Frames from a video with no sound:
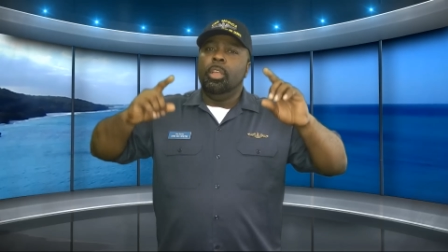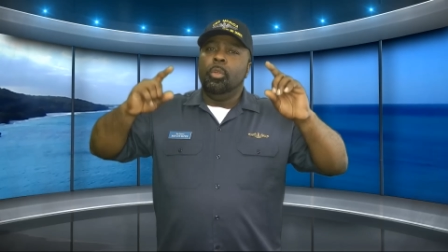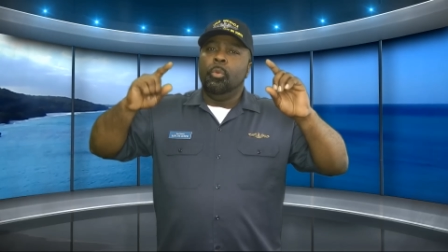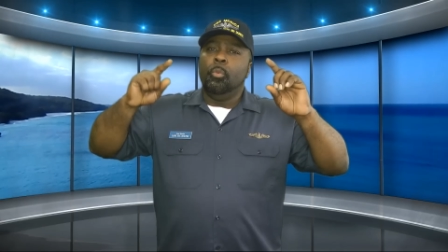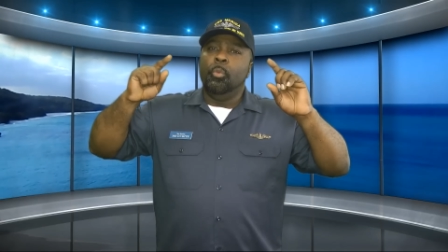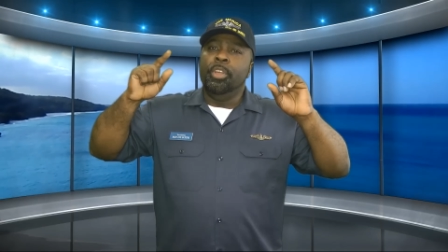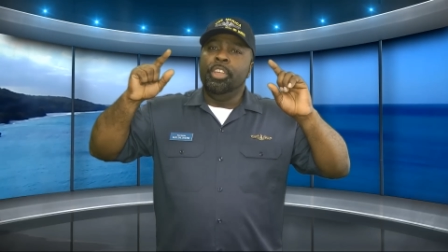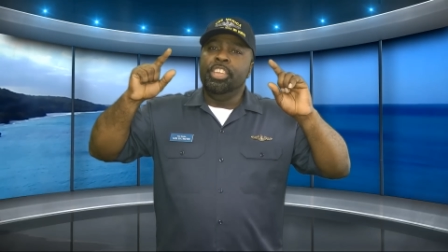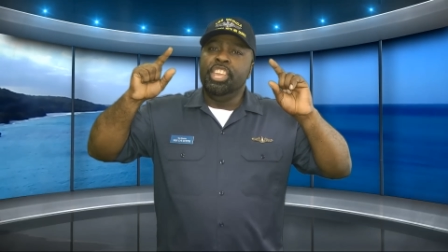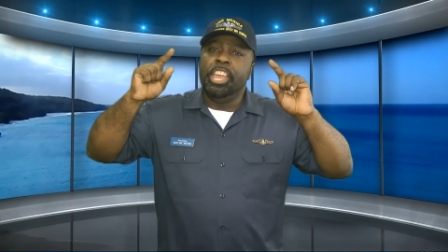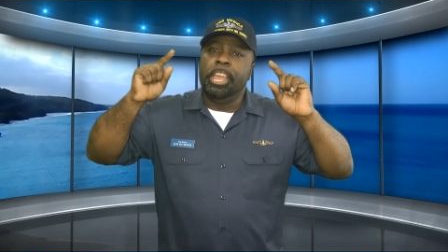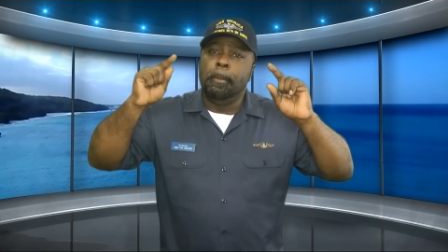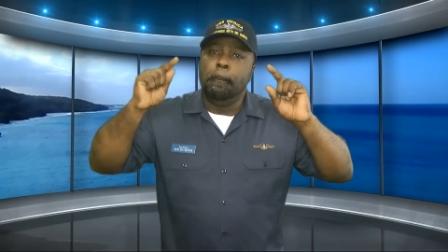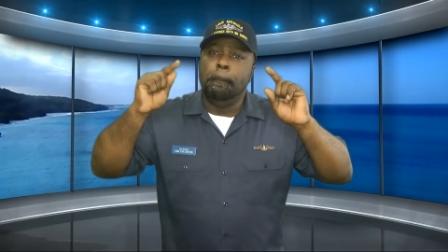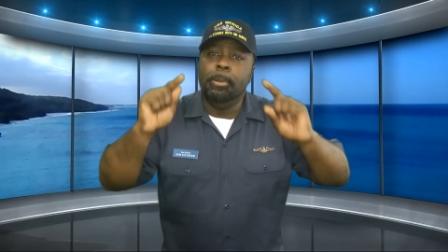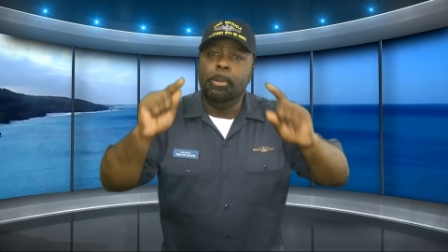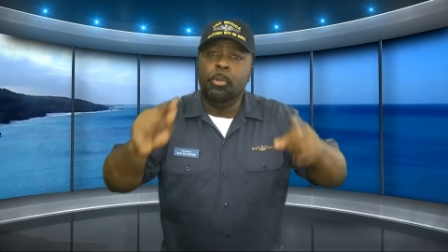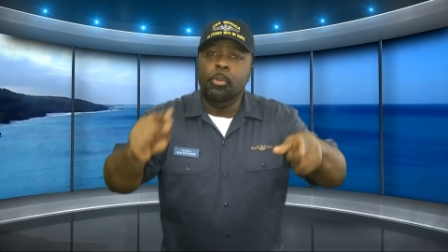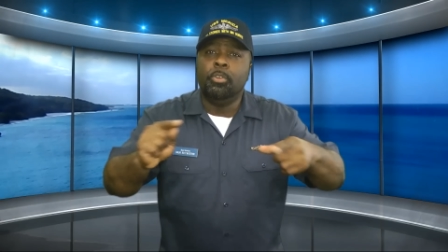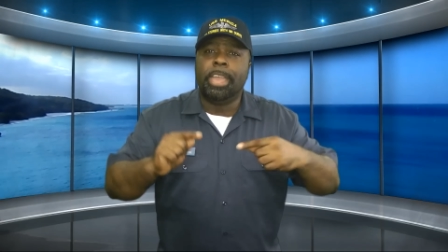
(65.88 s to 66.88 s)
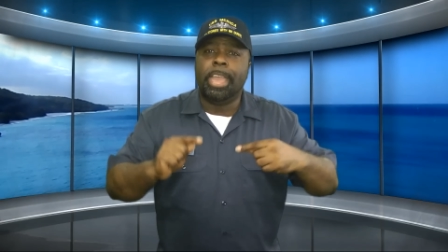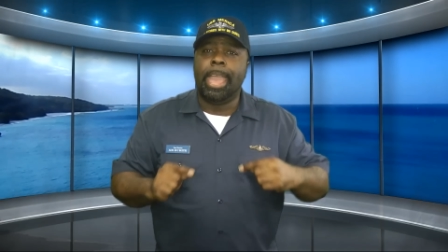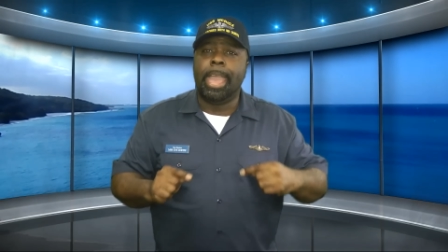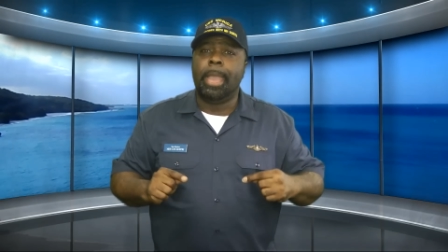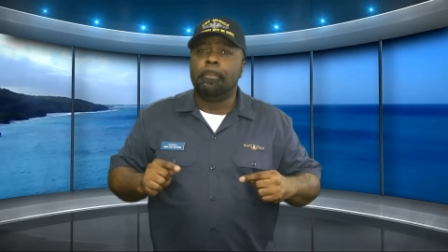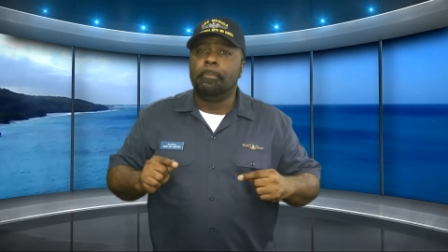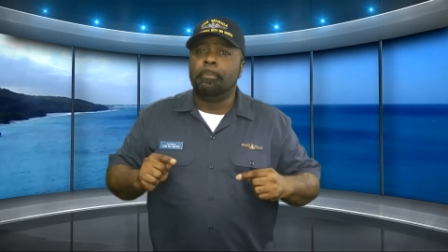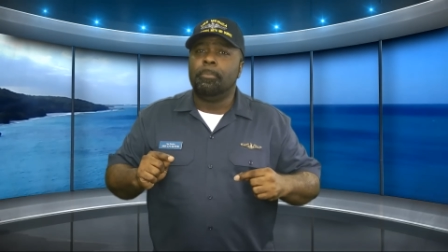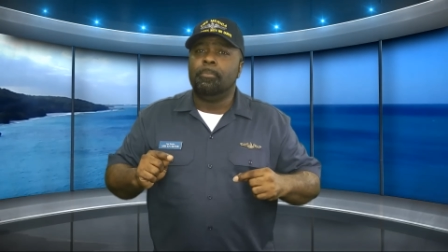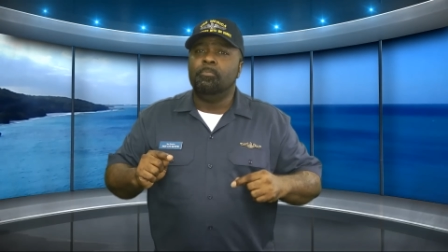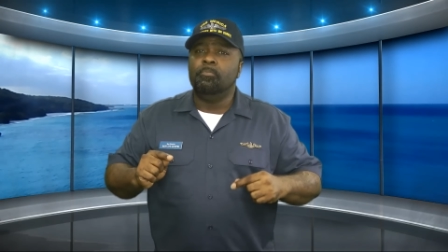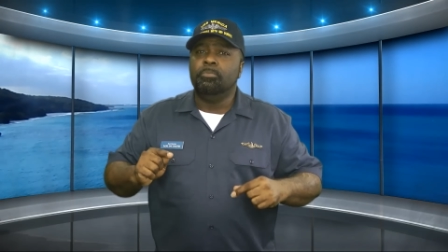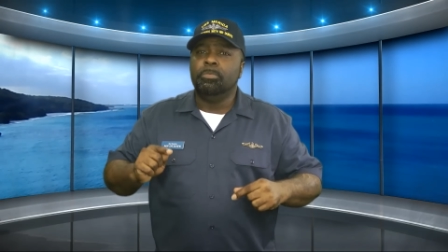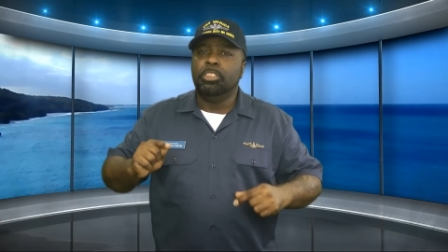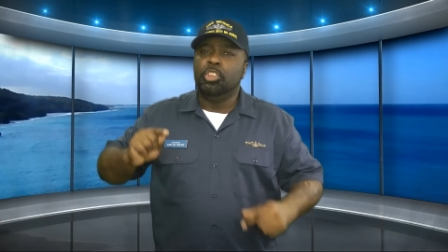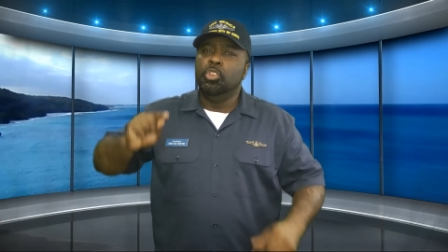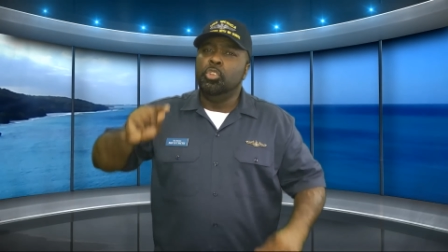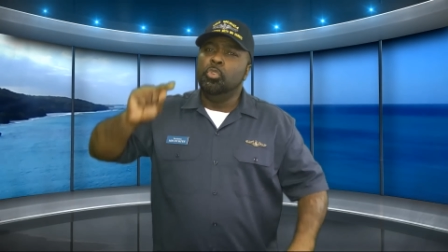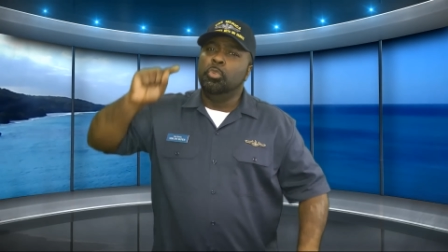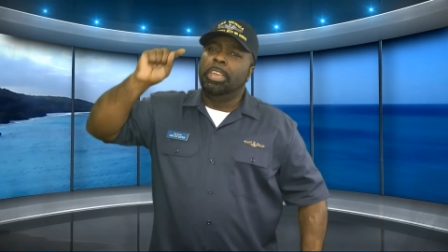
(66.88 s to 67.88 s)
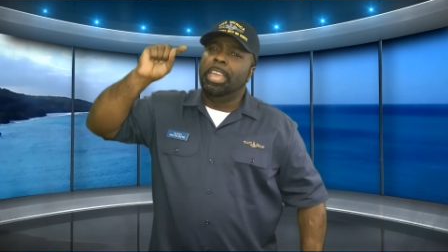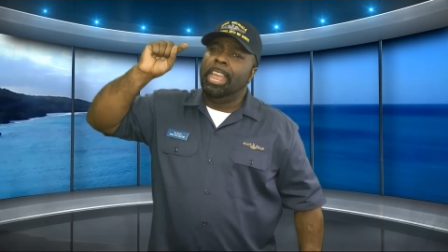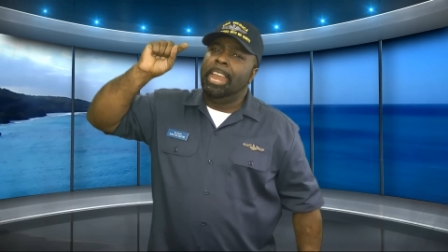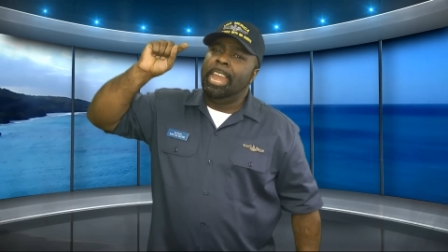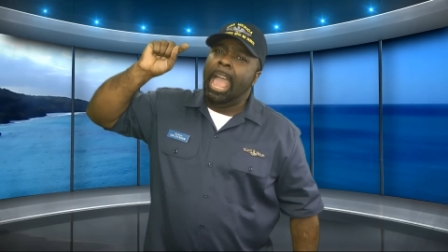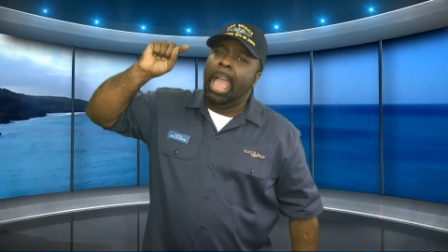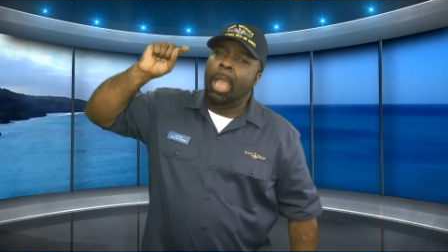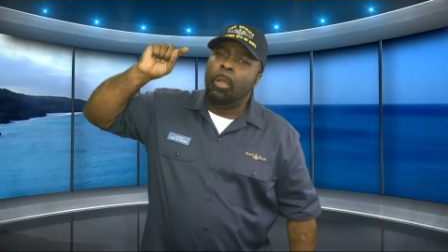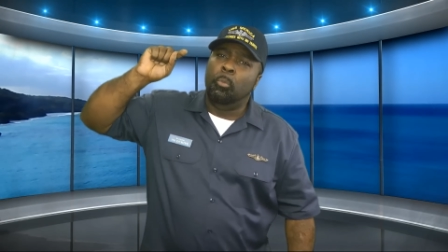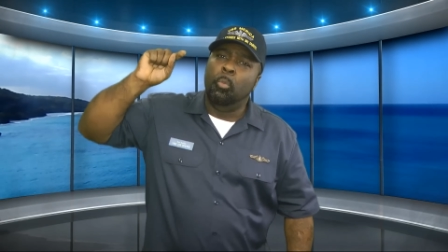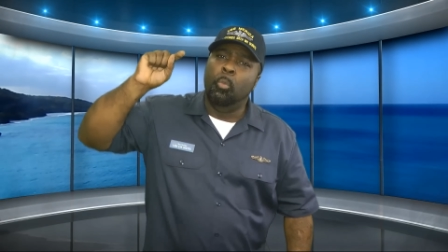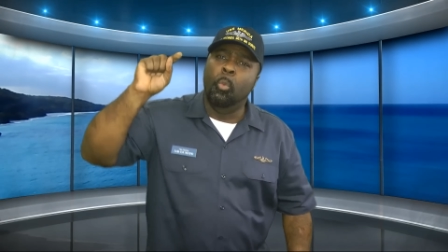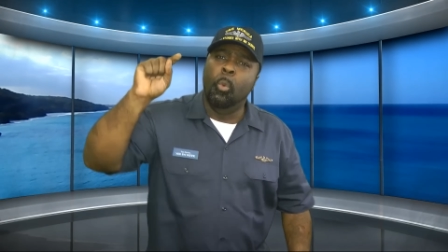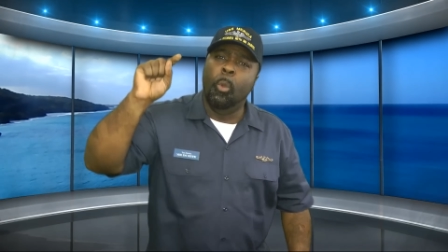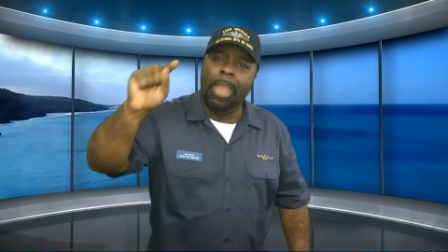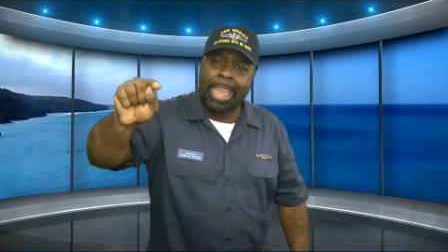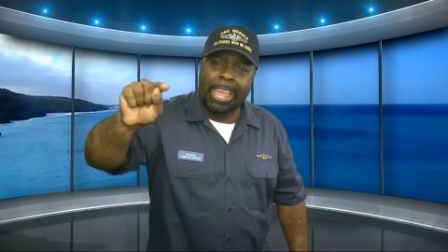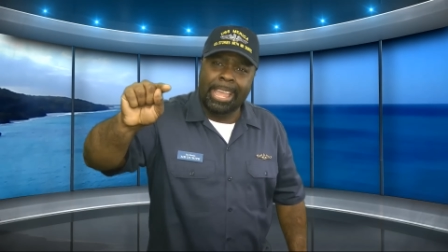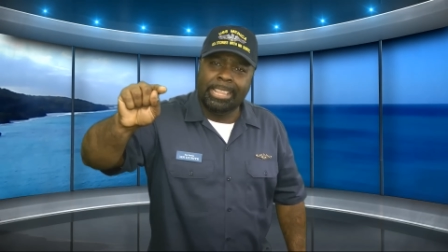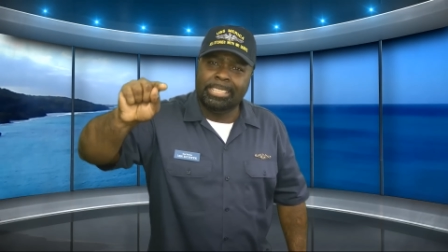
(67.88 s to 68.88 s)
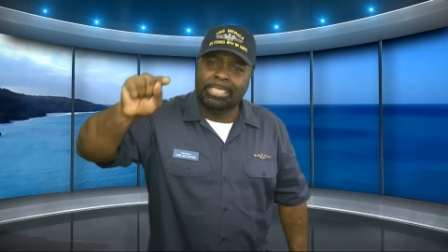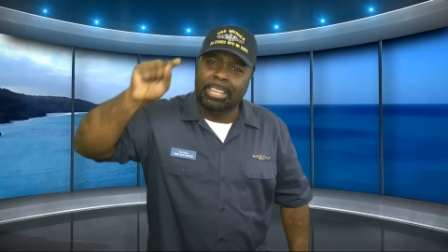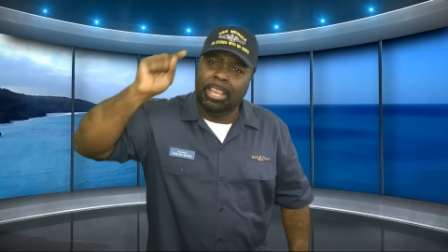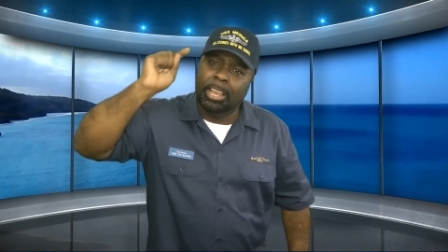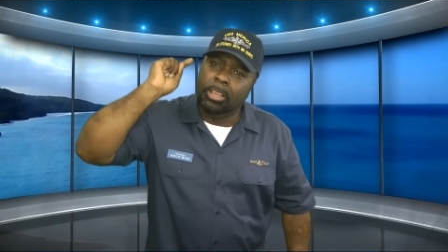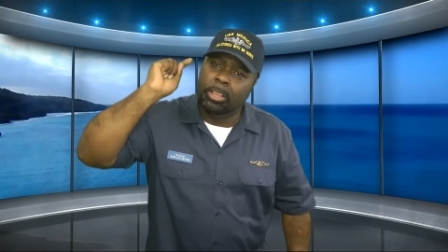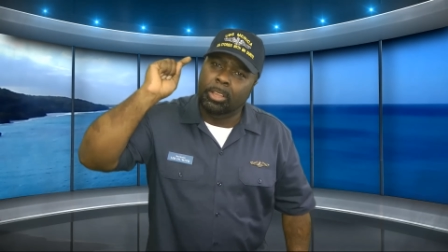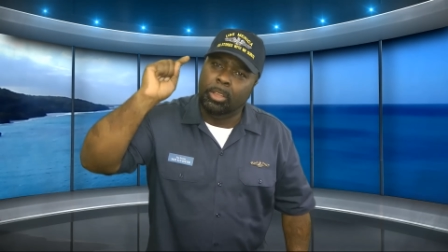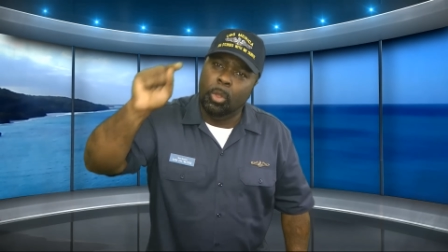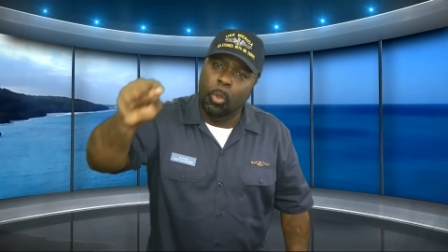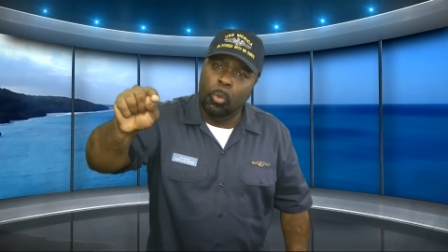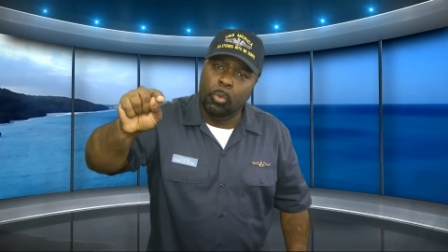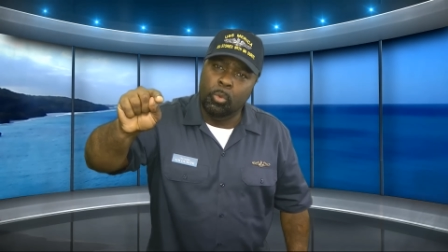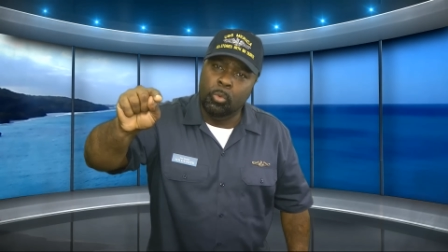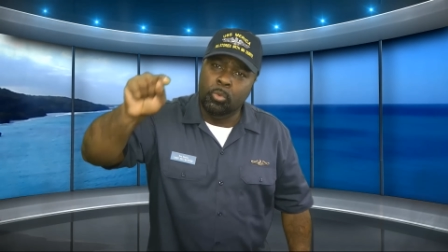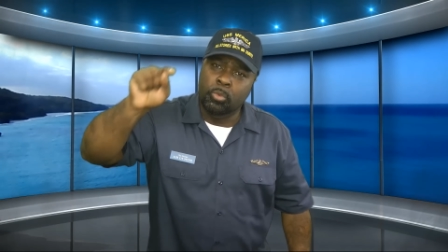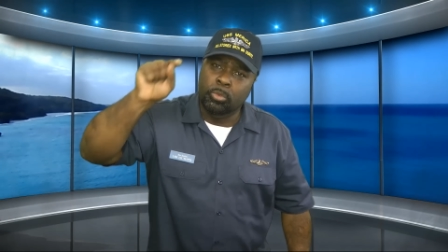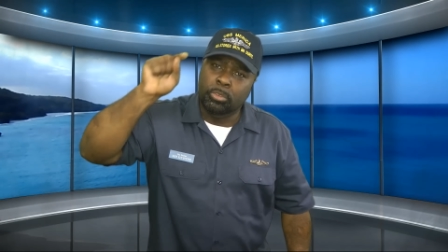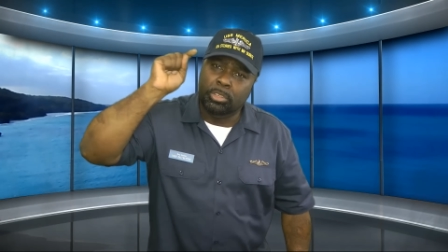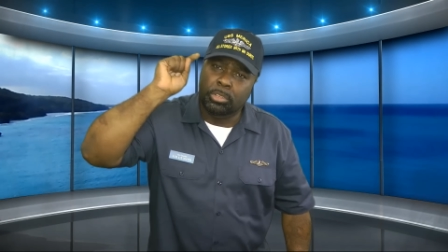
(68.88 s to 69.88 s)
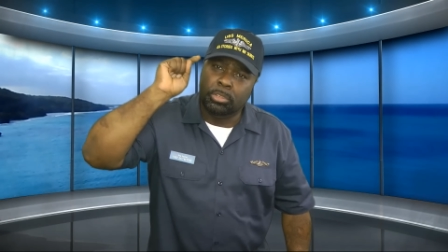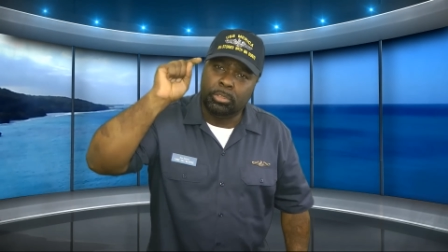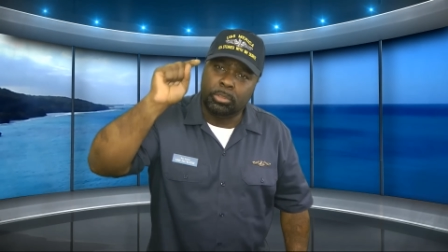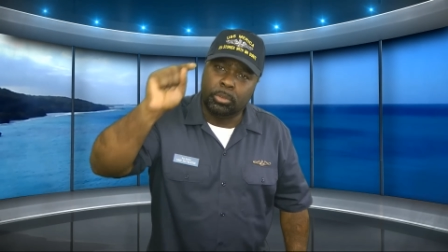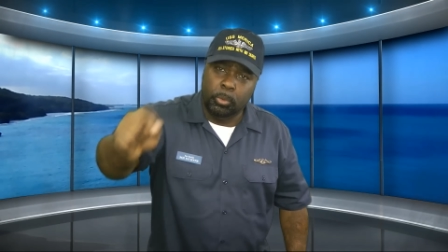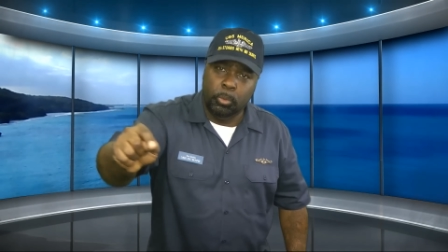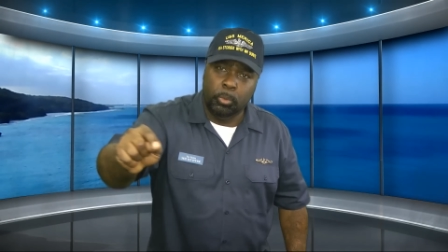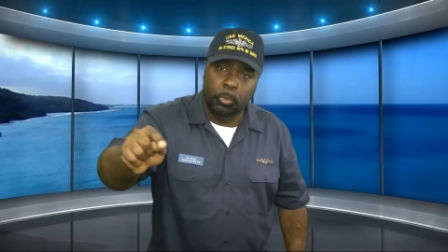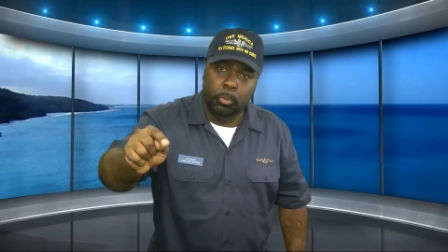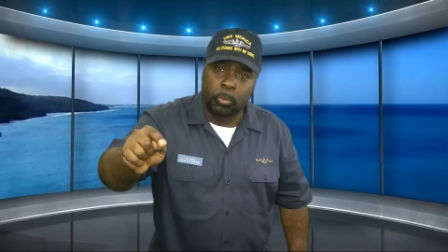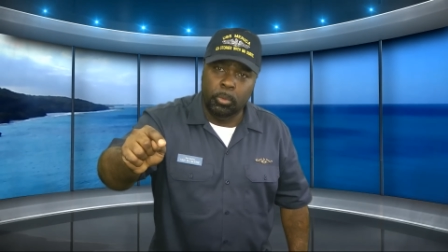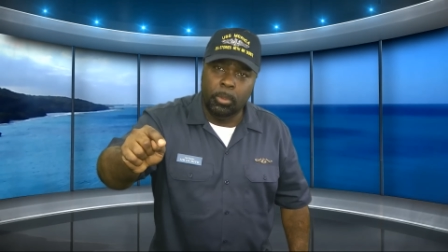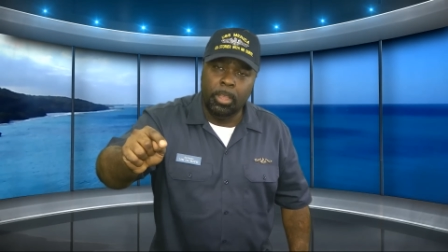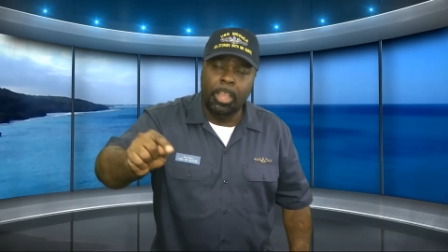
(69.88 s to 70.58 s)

When you're in boot camp, you cannot wait to go to school